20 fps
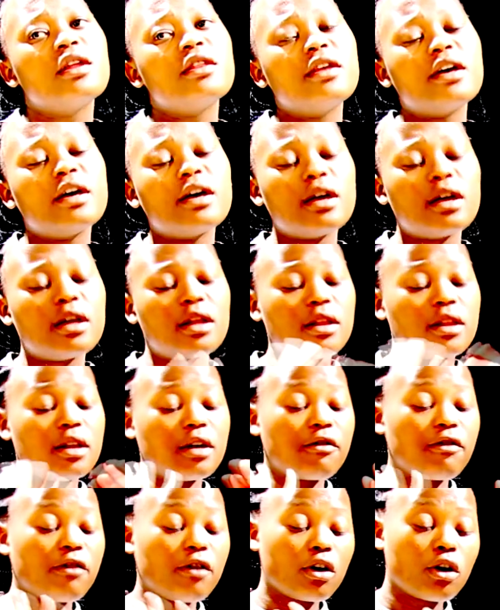
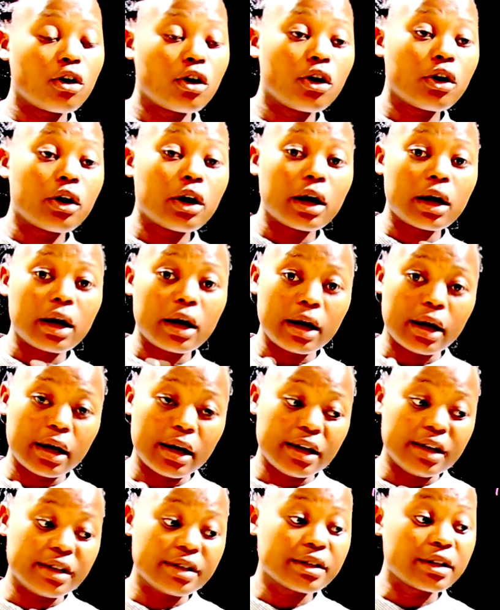the floor
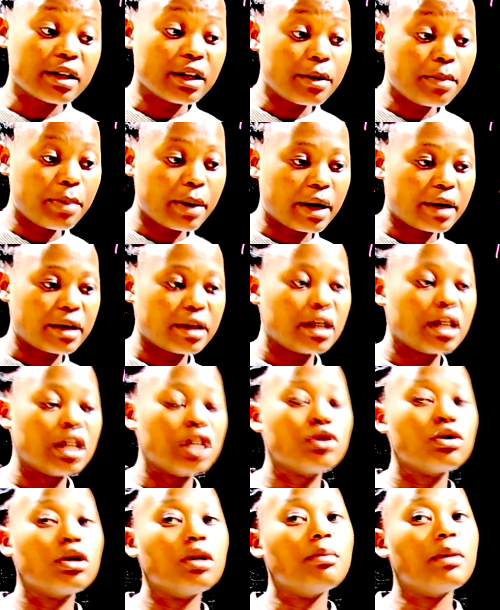is slippery,
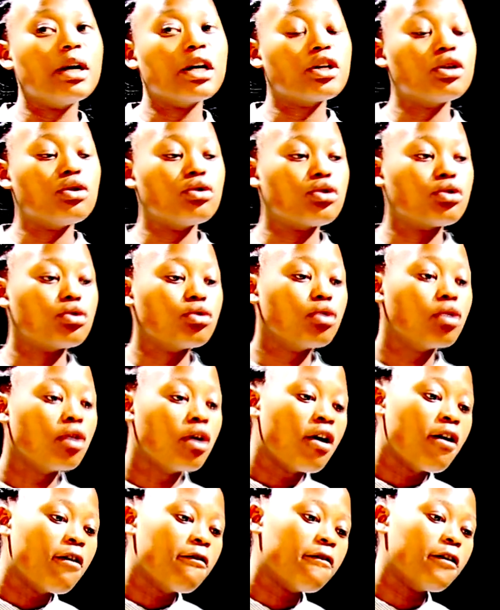it will make you
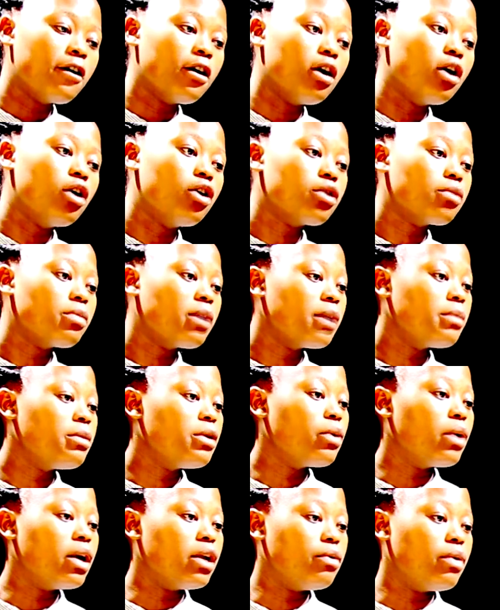to fall. Or
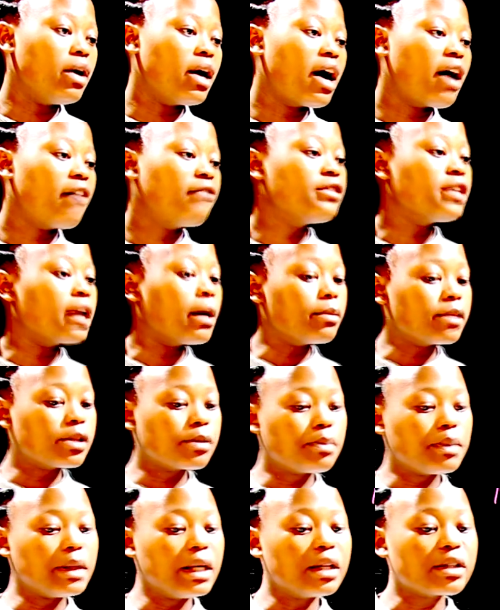maybe when we have some
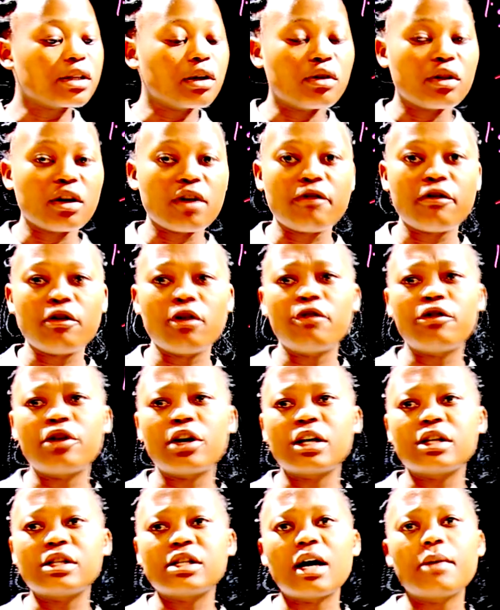spills on the floor, for
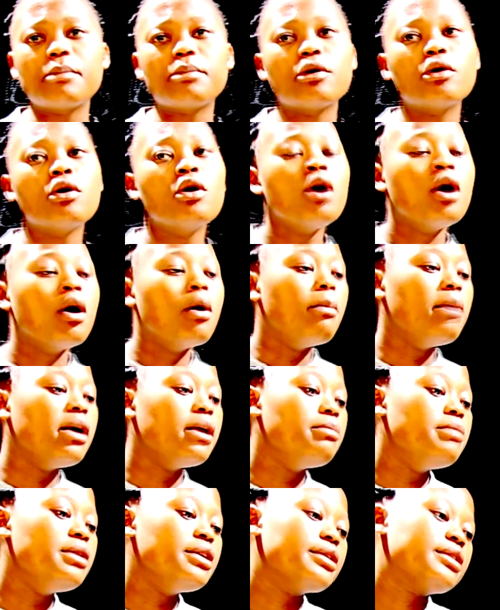example,
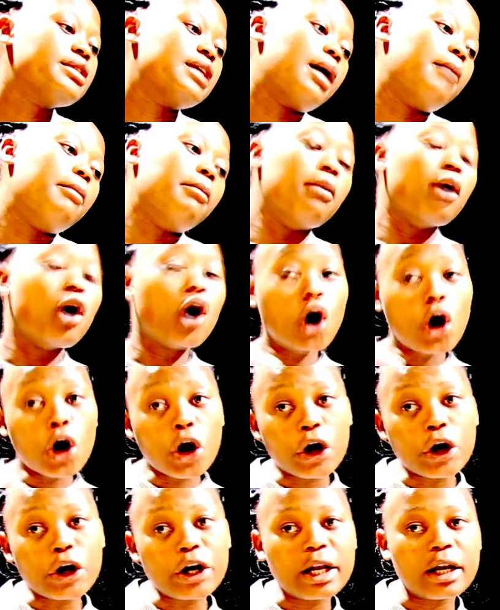maybe some
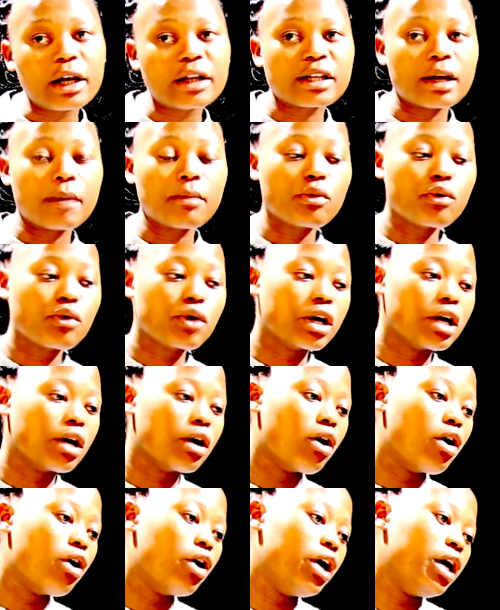oil, some
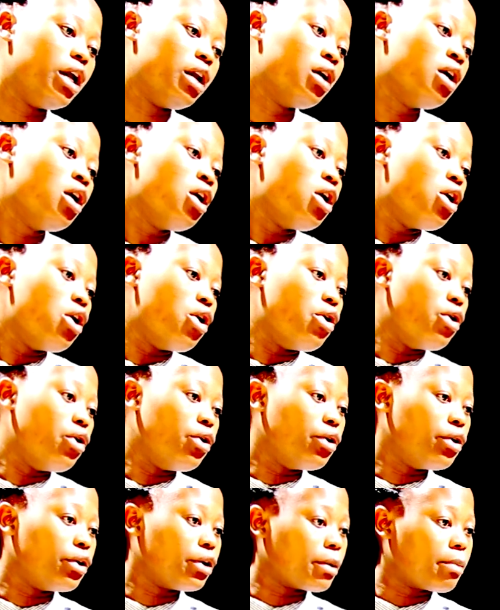cooking oil,
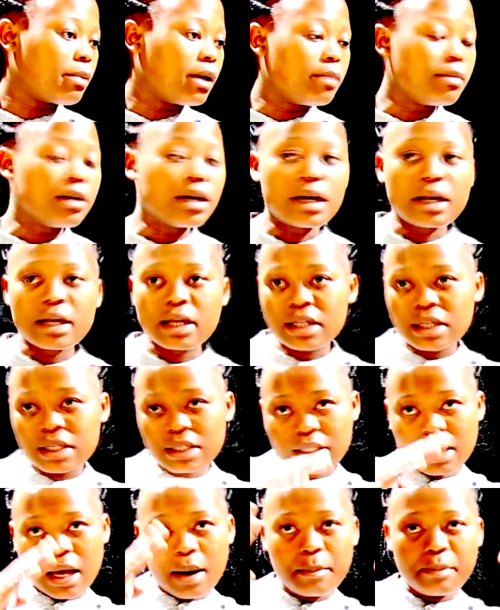or maybe
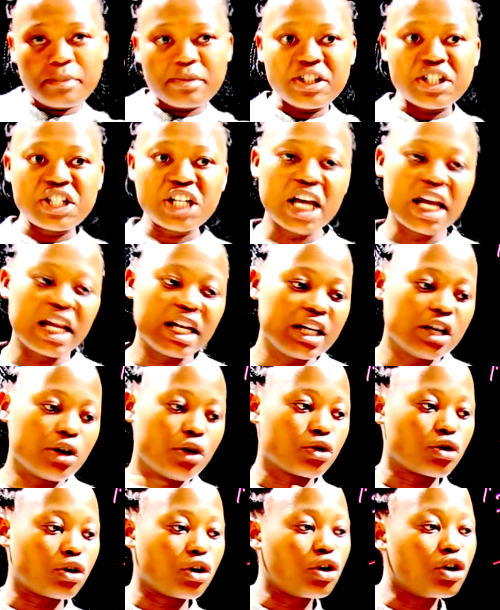some jelly
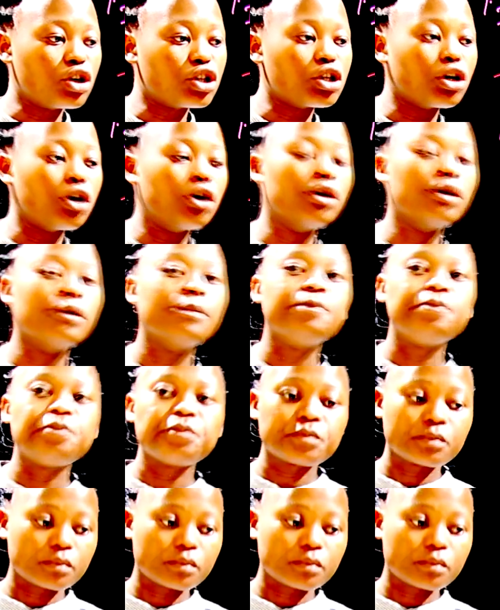or lotion